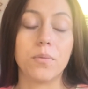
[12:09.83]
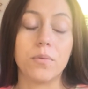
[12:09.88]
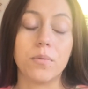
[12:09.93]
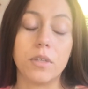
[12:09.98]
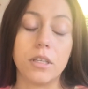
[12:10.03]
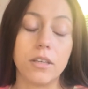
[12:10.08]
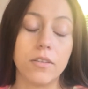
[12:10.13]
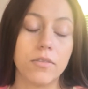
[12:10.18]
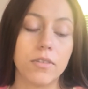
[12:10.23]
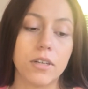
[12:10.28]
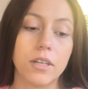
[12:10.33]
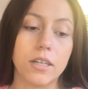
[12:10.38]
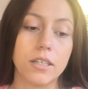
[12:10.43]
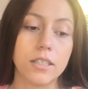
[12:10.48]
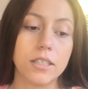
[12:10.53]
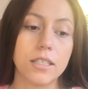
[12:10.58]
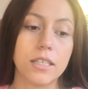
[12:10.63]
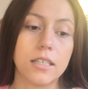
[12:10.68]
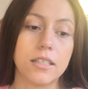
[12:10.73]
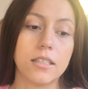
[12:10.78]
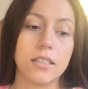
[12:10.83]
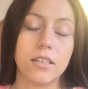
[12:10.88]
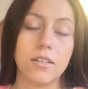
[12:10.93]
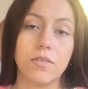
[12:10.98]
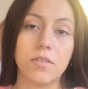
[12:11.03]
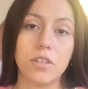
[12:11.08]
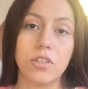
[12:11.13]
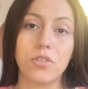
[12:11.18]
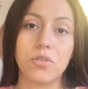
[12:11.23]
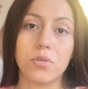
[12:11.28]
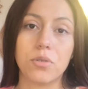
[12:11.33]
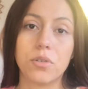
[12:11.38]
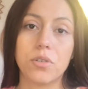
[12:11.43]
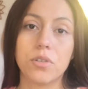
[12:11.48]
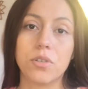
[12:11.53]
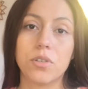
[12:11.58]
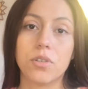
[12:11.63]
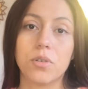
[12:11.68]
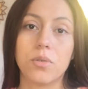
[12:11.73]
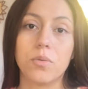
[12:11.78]
even us as
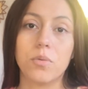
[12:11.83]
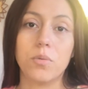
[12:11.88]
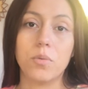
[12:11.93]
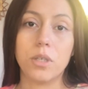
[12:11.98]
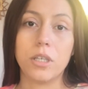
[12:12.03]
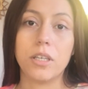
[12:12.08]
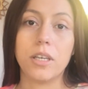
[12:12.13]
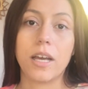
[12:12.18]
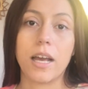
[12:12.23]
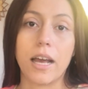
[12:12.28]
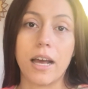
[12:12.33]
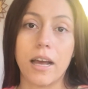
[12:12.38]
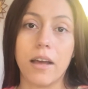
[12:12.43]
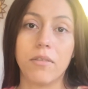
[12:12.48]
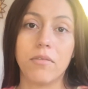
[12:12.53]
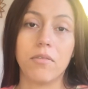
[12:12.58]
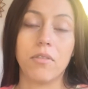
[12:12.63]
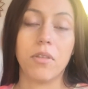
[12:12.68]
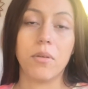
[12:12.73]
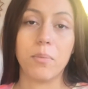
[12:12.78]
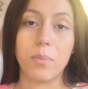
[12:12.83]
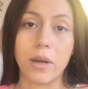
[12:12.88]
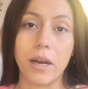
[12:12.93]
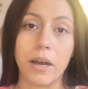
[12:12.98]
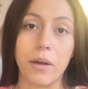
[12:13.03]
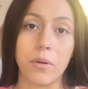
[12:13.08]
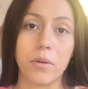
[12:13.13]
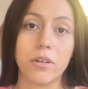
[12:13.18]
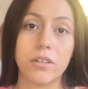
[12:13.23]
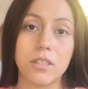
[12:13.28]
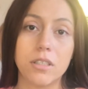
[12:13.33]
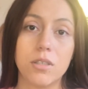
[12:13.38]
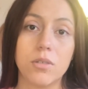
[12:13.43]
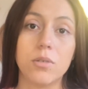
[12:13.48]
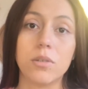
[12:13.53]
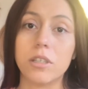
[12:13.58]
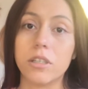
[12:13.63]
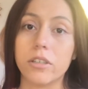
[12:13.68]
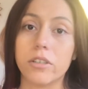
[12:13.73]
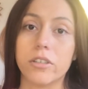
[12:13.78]
individuals, we have the power to
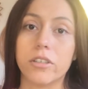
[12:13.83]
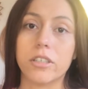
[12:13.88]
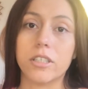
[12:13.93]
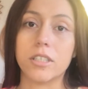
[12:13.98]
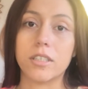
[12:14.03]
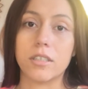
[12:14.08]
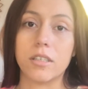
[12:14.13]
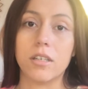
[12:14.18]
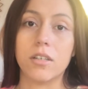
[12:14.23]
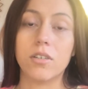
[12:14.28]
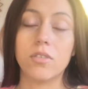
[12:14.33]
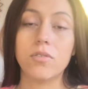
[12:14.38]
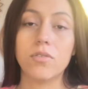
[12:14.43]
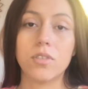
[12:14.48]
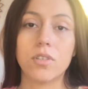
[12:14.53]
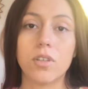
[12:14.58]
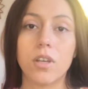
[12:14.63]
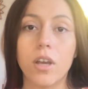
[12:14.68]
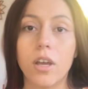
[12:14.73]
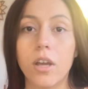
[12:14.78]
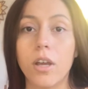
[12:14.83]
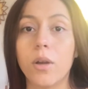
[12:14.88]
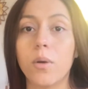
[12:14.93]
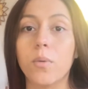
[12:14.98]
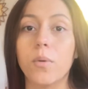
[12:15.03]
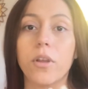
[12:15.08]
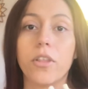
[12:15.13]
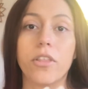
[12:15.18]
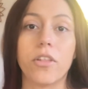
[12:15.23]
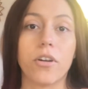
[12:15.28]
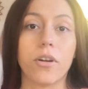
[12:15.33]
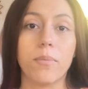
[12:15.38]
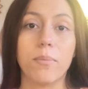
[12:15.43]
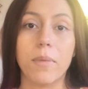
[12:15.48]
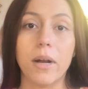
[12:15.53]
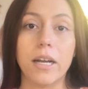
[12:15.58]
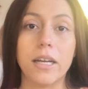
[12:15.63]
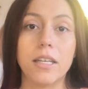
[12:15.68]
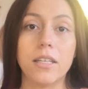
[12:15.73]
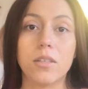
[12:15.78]
heal ourselves with our
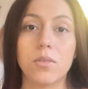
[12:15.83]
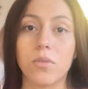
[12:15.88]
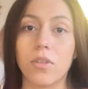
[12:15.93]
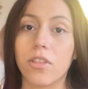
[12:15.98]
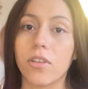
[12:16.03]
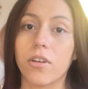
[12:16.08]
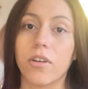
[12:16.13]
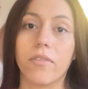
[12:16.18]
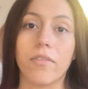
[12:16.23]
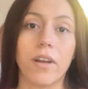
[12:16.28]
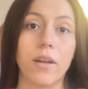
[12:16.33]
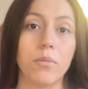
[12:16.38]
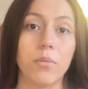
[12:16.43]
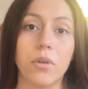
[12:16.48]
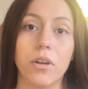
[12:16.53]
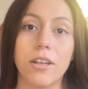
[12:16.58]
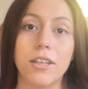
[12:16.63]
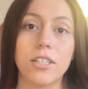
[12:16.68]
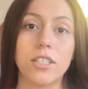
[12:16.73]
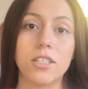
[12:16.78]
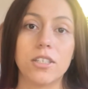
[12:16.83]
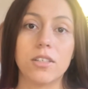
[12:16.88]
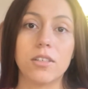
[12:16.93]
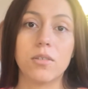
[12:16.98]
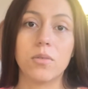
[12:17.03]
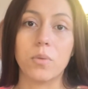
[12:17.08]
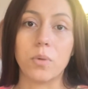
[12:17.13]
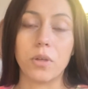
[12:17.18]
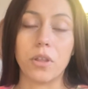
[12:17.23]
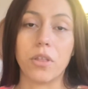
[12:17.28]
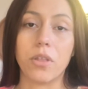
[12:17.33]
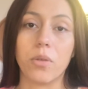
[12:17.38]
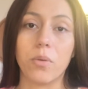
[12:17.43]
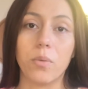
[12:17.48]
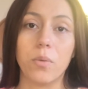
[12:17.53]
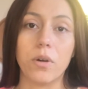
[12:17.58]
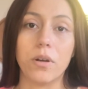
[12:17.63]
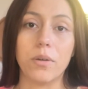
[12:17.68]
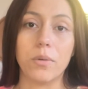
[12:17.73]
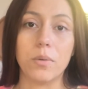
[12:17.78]
mind, with our vibration, with
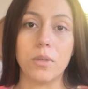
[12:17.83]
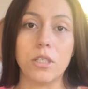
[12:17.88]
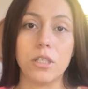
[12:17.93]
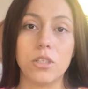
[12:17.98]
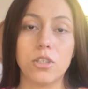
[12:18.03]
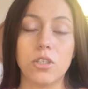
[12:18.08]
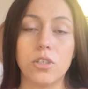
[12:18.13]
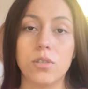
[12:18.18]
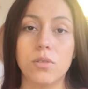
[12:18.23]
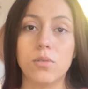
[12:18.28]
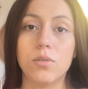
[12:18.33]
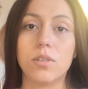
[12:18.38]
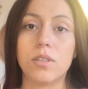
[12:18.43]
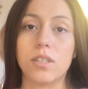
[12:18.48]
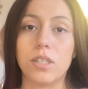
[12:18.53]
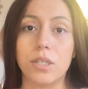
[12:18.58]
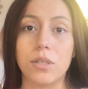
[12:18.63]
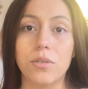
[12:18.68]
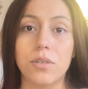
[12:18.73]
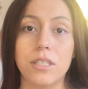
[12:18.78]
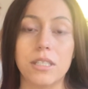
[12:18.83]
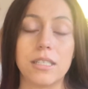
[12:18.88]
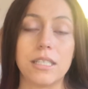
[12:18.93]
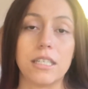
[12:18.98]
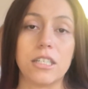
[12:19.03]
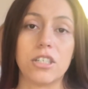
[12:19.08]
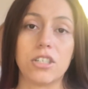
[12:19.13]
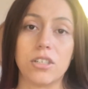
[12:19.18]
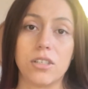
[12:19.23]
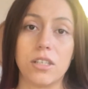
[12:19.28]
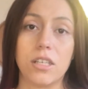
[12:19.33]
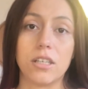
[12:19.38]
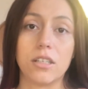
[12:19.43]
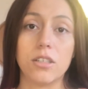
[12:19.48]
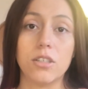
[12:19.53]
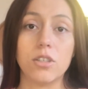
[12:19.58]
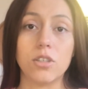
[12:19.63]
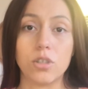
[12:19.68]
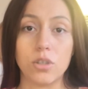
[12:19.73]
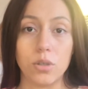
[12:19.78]
what we choose to intentionally
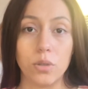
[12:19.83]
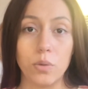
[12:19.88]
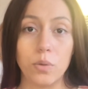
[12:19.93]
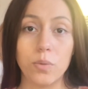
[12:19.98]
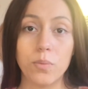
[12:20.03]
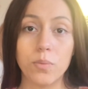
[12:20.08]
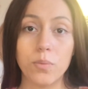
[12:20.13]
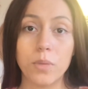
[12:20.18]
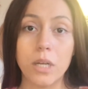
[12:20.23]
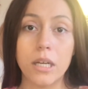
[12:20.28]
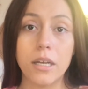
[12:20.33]
consume.